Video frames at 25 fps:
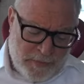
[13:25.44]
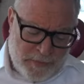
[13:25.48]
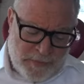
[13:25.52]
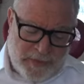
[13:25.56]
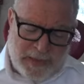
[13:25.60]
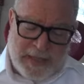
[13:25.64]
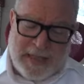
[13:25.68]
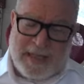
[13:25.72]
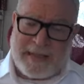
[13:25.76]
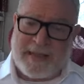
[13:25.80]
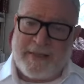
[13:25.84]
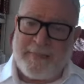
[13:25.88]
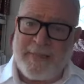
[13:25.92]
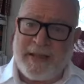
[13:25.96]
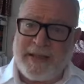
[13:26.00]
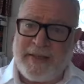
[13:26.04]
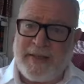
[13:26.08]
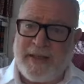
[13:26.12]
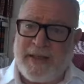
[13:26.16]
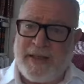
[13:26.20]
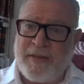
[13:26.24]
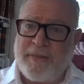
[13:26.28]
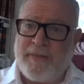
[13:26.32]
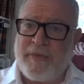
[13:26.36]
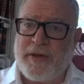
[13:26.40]

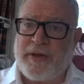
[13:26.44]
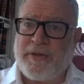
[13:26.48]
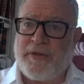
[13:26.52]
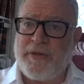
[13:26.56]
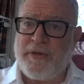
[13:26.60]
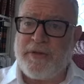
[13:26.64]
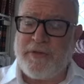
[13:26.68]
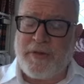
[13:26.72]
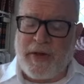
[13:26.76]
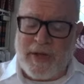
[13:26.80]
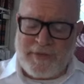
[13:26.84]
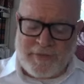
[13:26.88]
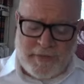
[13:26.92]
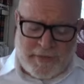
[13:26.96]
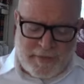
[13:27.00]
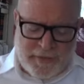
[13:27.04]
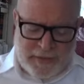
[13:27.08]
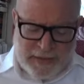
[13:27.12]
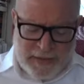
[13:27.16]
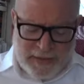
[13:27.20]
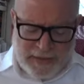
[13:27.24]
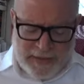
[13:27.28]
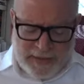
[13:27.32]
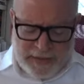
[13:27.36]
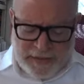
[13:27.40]
the revival of
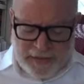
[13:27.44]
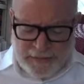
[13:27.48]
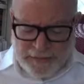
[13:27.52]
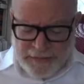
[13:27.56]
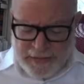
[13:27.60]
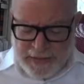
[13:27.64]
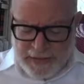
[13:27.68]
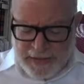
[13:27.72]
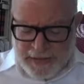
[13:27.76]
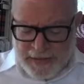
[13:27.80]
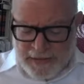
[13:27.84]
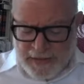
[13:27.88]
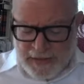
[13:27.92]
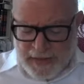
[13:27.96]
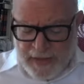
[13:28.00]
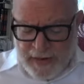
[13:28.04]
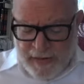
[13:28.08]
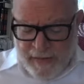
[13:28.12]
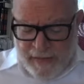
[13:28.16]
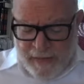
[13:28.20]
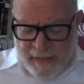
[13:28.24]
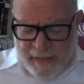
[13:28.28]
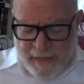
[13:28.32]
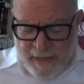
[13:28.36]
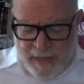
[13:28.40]
the end of the days,
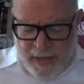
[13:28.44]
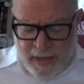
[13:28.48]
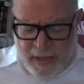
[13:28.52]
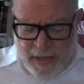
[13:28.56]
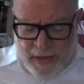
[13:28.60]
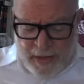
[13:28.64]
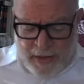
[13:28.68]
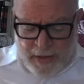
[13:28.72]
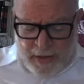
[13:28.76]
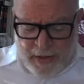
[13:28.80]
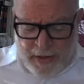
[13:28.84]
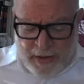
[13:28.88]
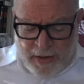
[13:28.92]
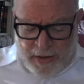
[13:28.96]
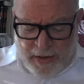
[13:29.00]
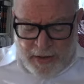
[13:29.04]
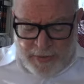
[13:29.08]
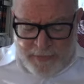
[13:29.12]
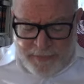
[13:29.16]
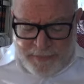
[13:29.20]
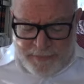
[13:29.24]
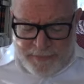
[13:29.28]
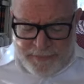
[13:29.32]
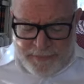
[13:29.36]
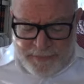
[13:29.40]

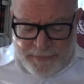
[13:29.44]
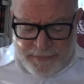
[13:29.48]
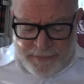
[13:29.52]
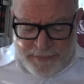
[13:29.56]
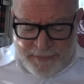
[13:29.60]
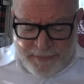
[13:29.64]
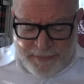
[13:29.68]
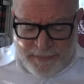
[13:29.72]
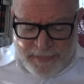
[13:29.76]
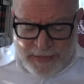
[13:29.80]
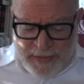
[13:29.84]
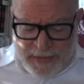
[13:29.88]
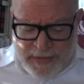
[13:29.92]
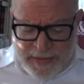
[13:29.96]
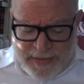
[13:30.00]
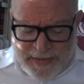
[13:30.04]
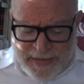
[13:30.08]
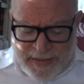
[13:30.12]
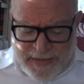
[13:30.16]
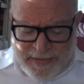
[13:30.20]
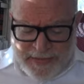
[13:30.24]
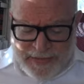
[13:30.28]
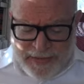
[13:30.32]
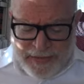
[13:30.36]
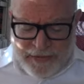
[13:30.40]
and it
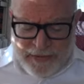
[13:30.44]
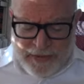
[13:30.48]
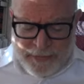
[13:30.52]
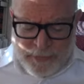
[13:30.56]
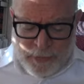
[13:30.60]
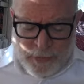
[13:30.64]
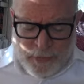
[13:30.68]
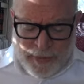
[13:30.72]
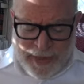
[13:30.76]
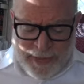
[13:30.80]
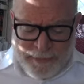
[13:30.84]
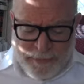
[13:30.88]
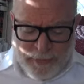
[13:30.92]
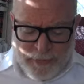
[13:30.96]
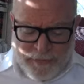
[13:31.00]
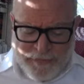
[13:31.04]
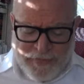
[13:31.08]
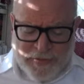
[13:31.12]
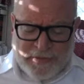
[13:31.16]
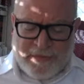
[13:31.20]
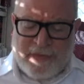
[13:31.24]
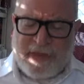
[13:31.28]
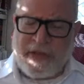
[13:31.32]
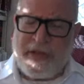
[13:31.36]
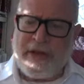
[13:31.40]
says that Hashem will wipe off
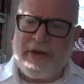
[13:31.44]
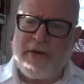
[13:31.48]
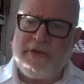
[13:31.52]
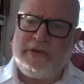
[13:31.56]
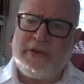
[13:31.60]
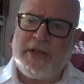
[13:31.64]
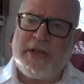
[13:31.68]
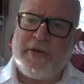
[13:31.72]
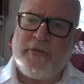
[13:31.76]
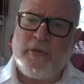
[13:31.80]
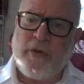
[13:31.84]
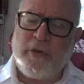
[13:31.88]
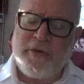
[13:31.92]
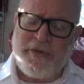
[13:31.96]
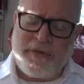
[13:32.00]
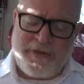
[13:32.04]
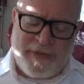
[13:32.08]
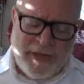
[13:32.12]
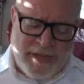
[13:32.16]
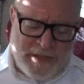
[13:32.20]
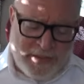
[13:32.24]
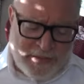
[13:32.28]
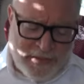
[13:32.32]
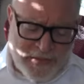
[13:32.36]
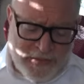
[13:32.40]
the tears out of all
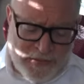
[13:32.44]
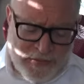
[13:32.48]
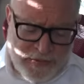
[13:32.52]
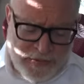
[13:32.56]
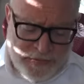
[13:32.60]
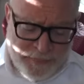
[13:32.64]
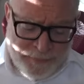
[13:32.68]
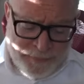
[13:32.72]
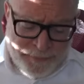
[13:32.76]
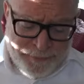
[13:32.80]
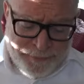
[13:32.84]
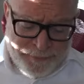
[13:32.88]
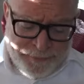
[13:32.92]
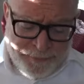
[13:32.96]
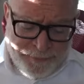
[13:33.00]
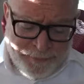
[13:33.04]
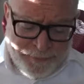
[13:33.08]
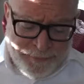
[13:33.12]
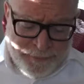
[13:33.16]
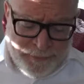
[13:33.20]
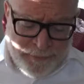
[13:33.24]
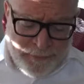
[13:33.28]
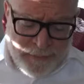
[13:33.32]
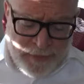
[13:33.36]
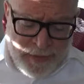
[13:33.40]
faces,
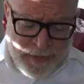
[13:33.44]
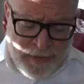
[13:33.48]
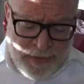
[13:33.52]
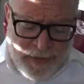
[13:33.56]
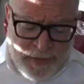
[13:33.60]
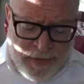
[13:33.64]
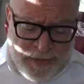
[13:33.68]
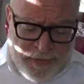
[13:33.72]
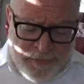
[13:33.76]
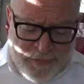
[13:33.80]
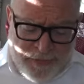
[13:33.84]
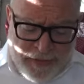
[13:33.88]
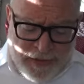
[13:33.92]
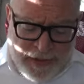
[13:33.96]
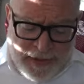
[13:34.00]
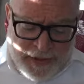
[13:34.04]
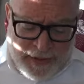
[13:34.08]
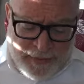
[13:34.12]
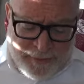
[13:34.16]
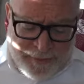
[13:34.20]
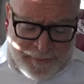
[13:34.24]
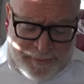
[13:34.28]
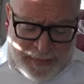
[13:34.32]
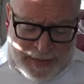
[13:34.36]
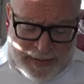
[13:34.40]
and it
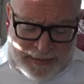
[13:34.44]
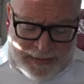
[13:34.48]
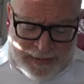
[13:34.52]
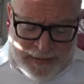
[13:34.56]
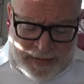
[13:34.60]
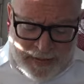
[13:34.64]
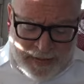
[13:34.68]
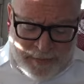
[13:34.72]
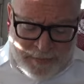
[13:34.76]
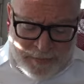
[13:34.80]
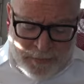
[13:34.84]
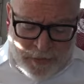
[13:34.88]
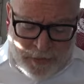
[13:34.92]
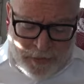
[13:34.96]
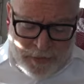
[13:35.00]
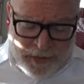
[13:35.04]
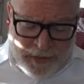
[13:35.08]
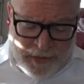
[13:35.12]
will